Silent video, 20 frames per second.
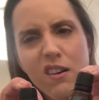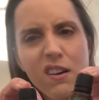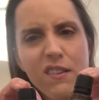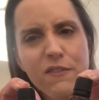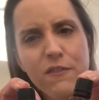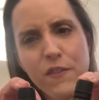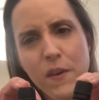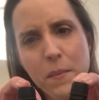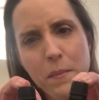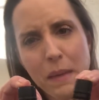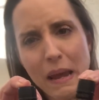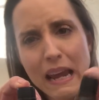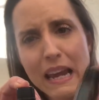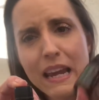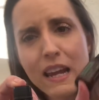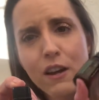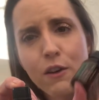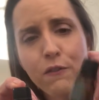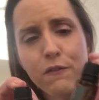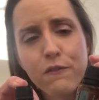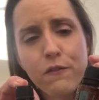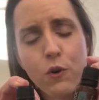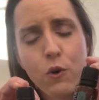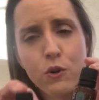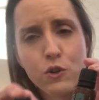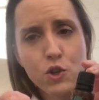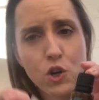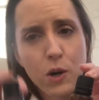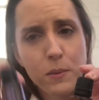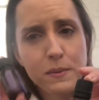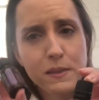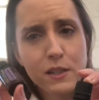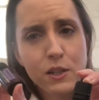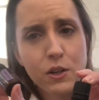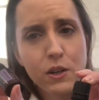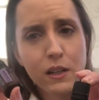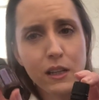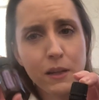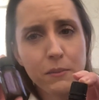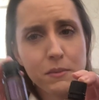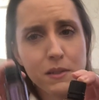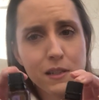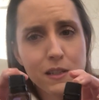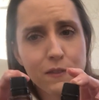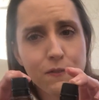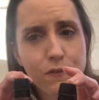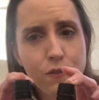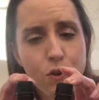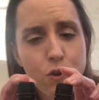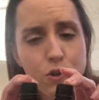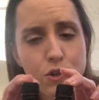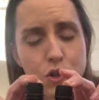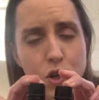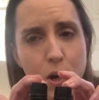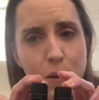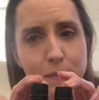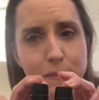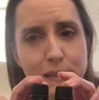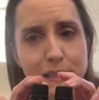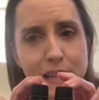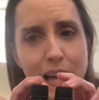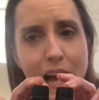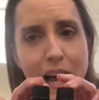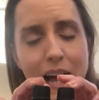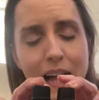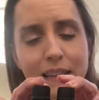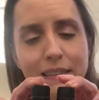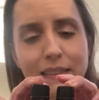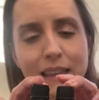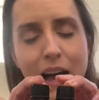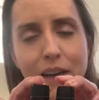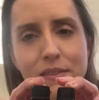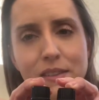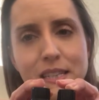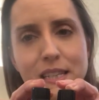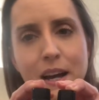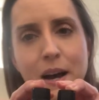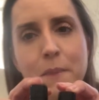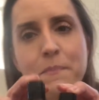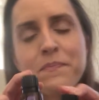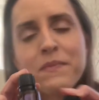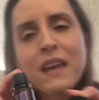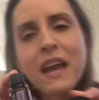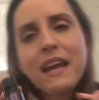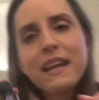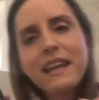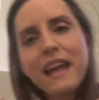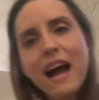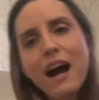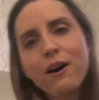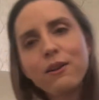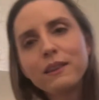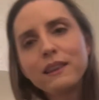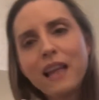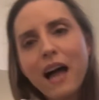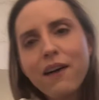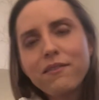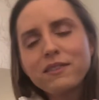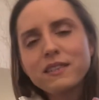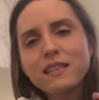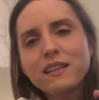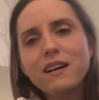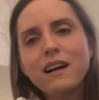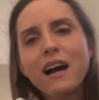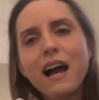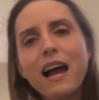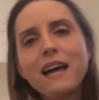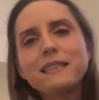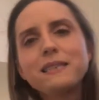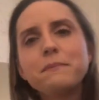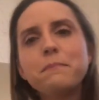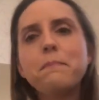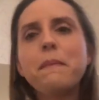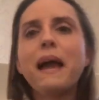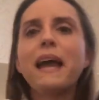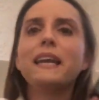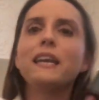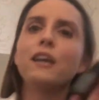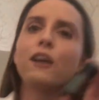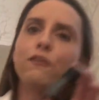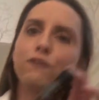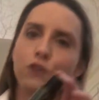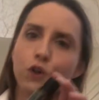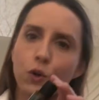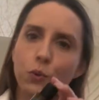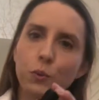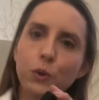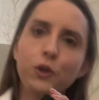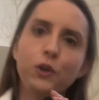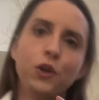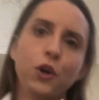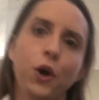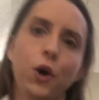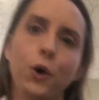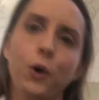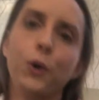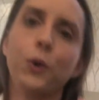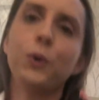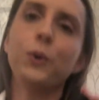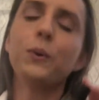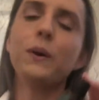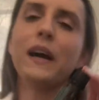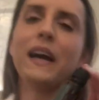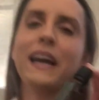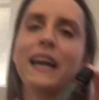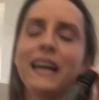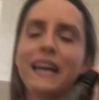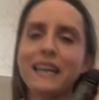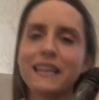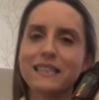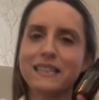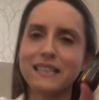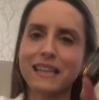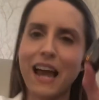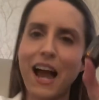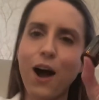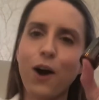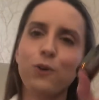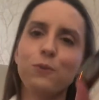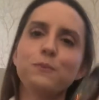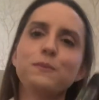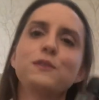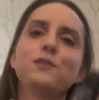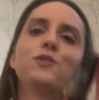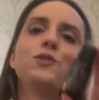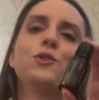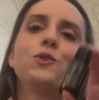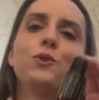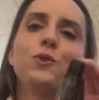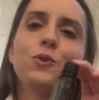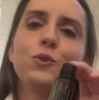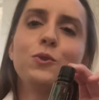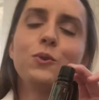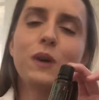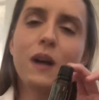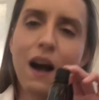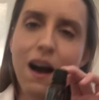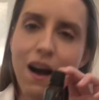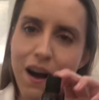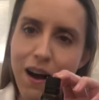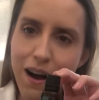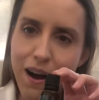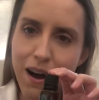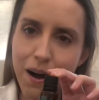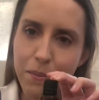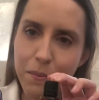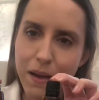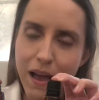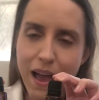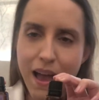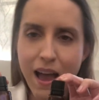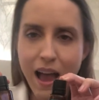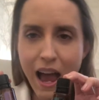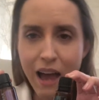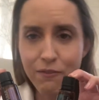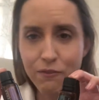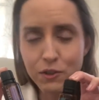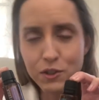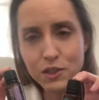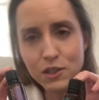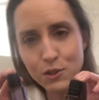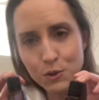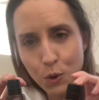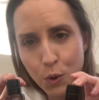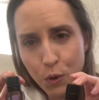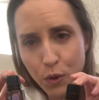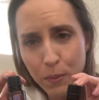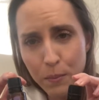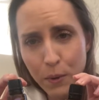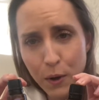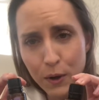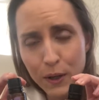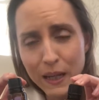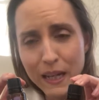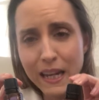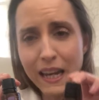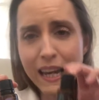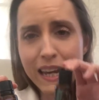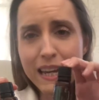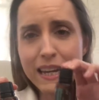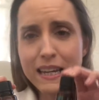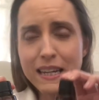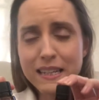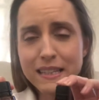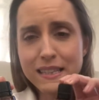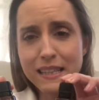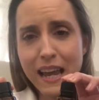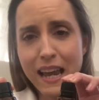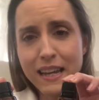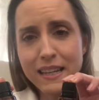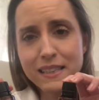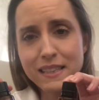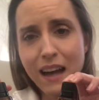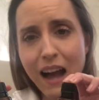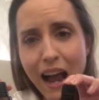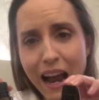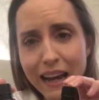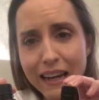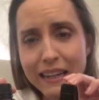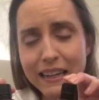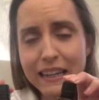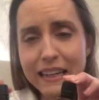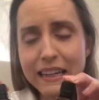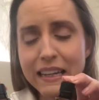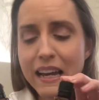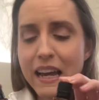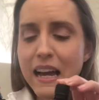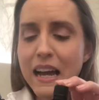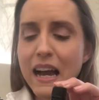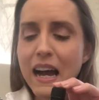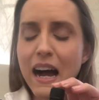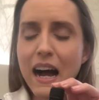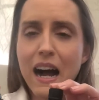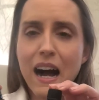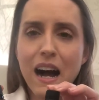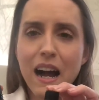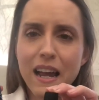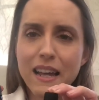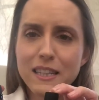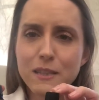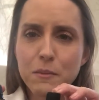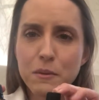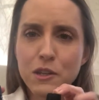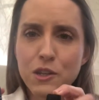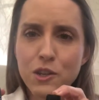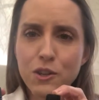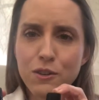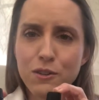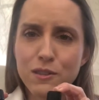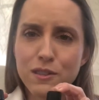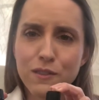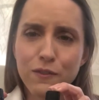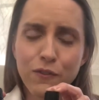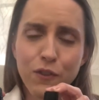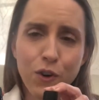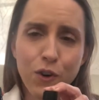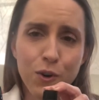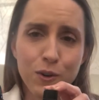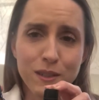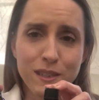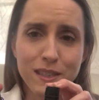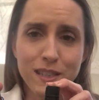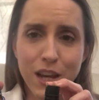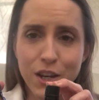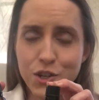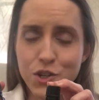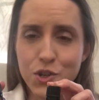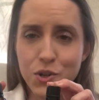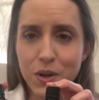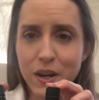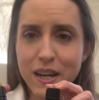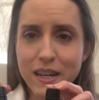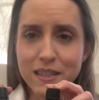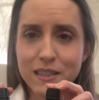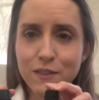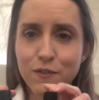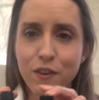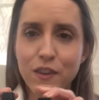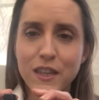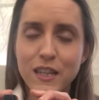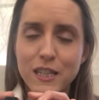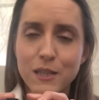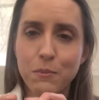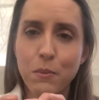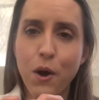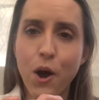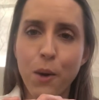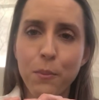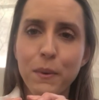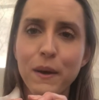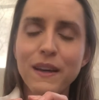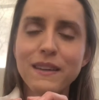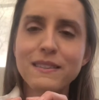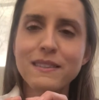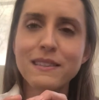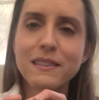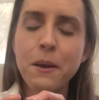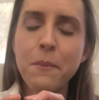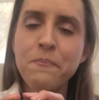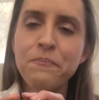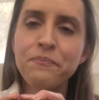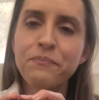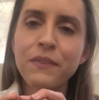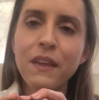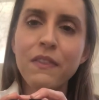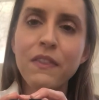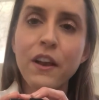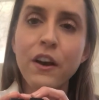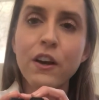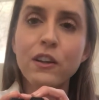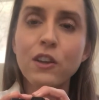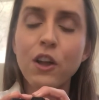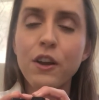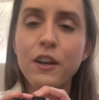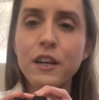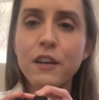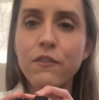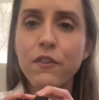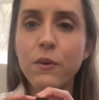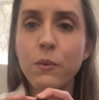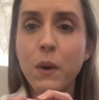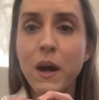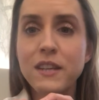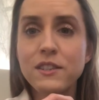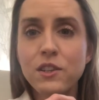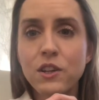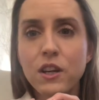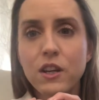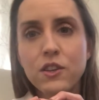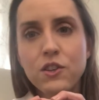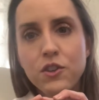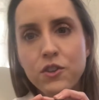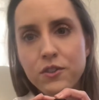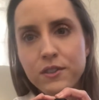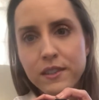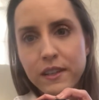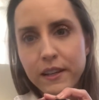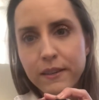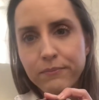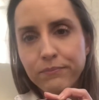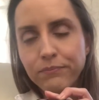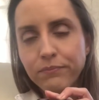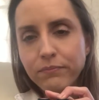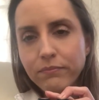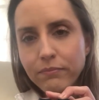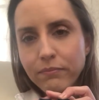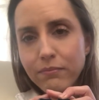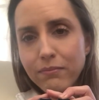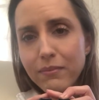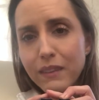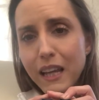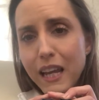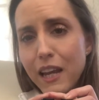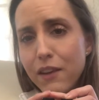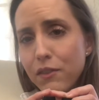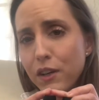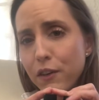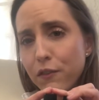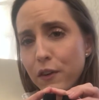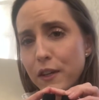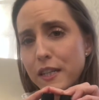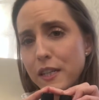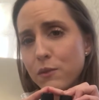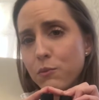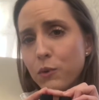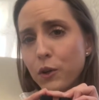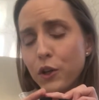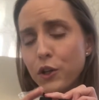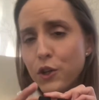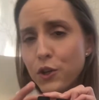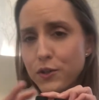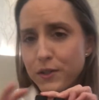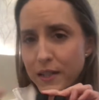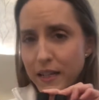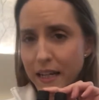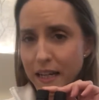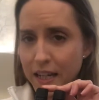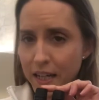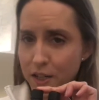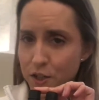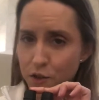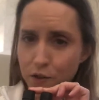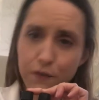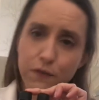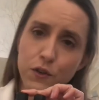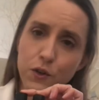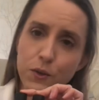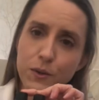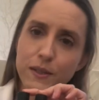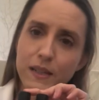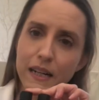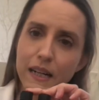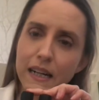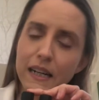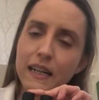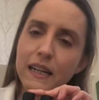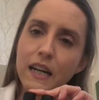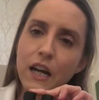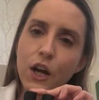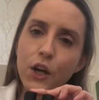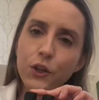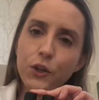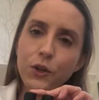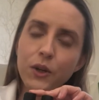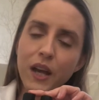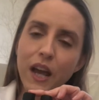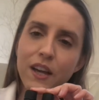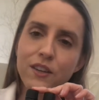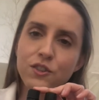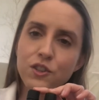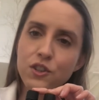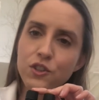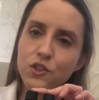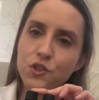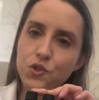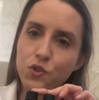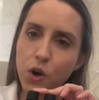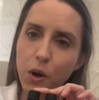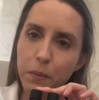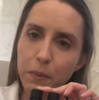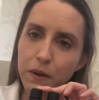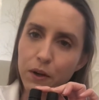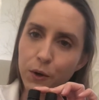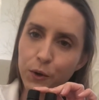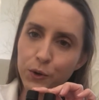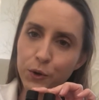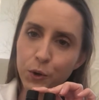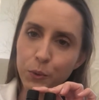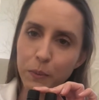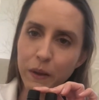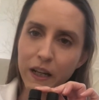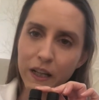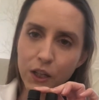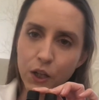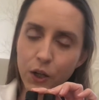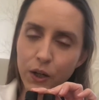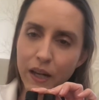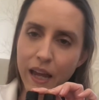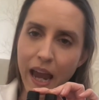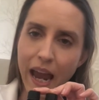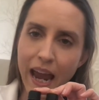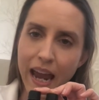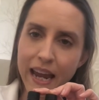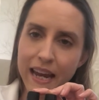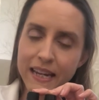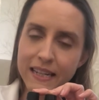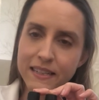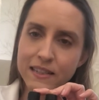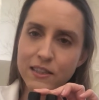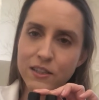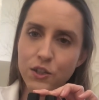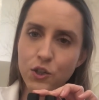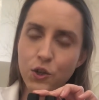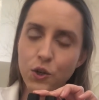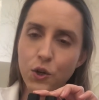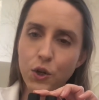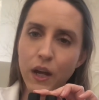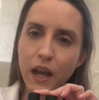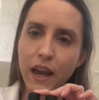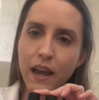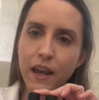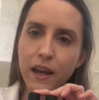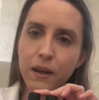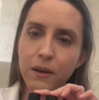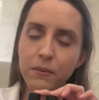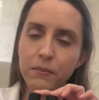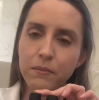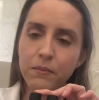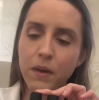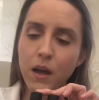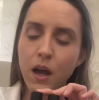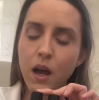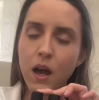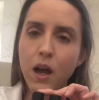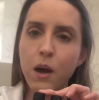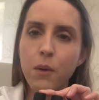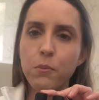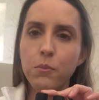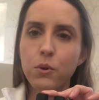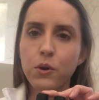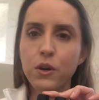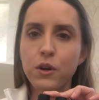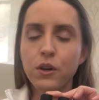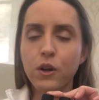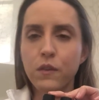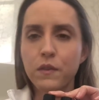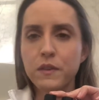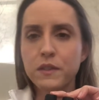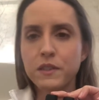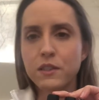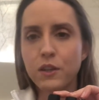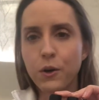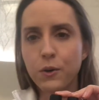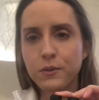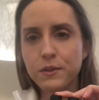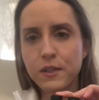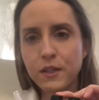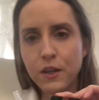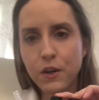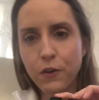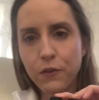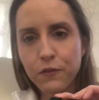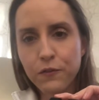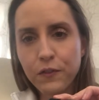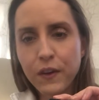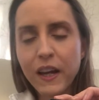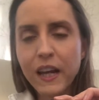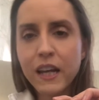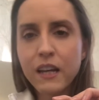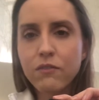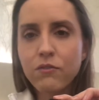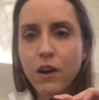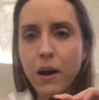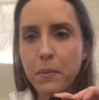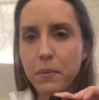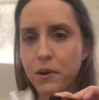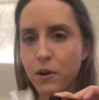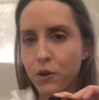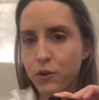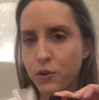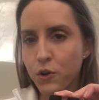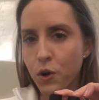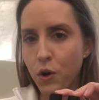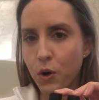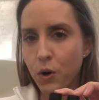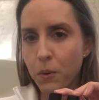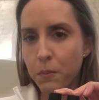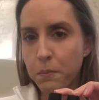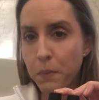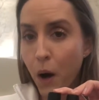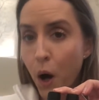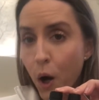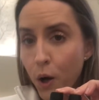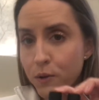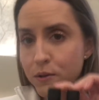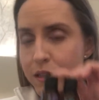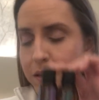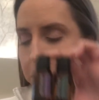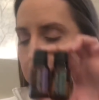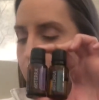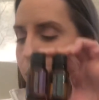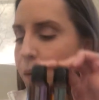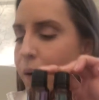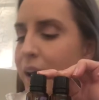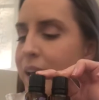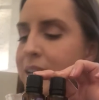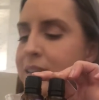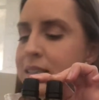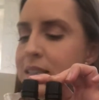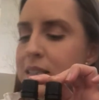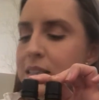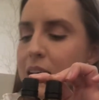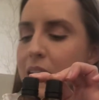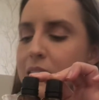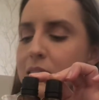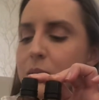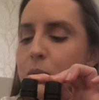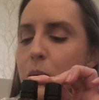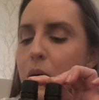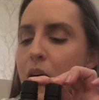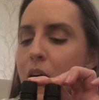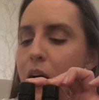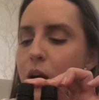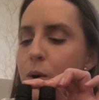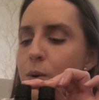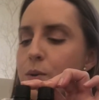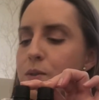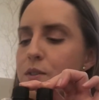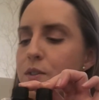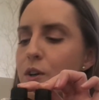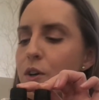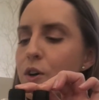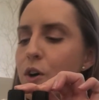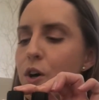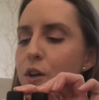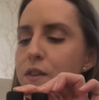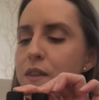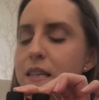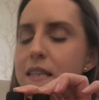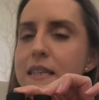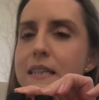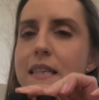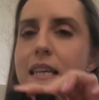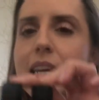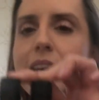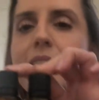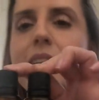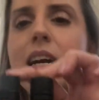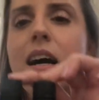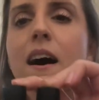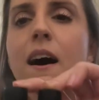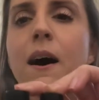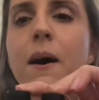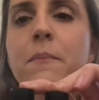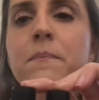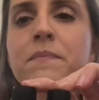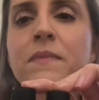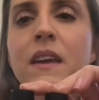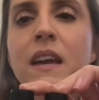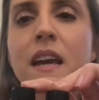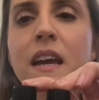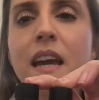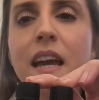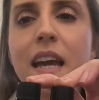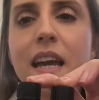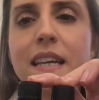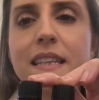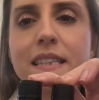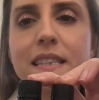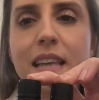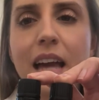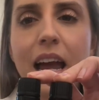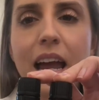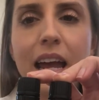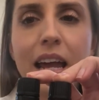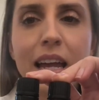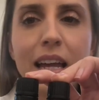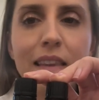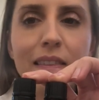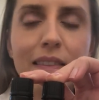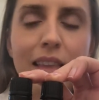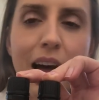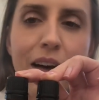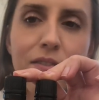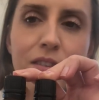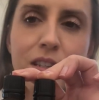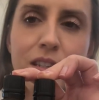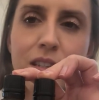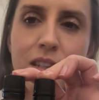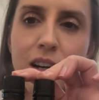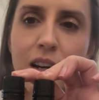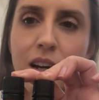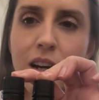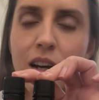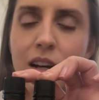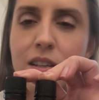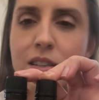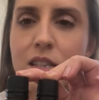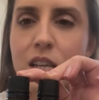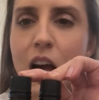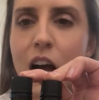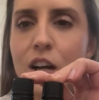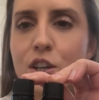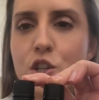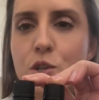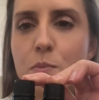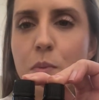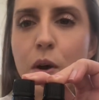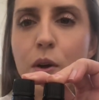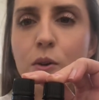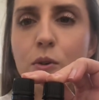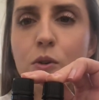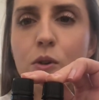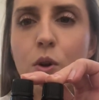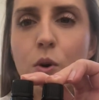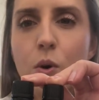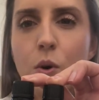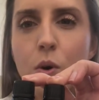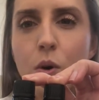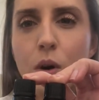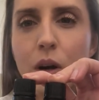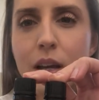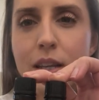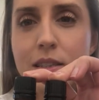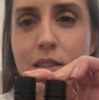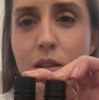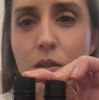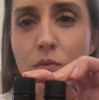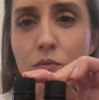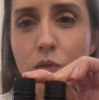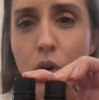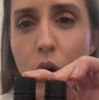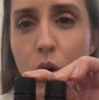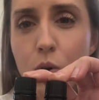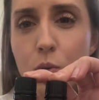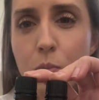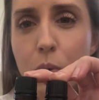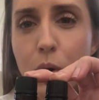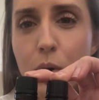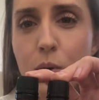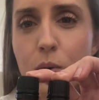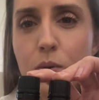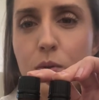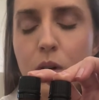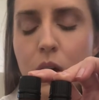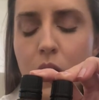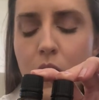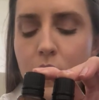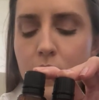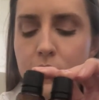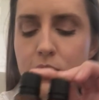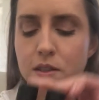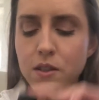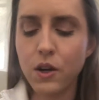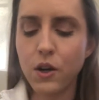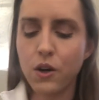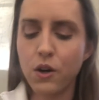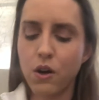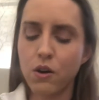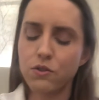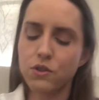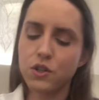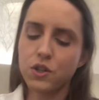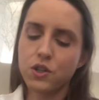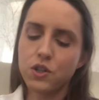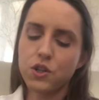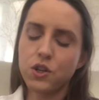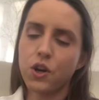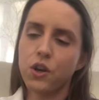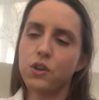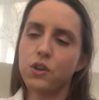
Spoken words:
for me, 4 drops eucalyptus, 4 drops lavender. Now, lavender, as many of you would know, it helps to calm and restore the body, ease anxiety. It's been used for centuries for this purpose. There are a lot of different ways you can use it. Even if you didn't want to use it in a diffuser, you can just drop it on your pillowcase. You can put it on the soles of your feet, rub it on your pulse points. That's why I also got this here. It's a lavender touch bottle, or it's a roll bottle. So I'll just show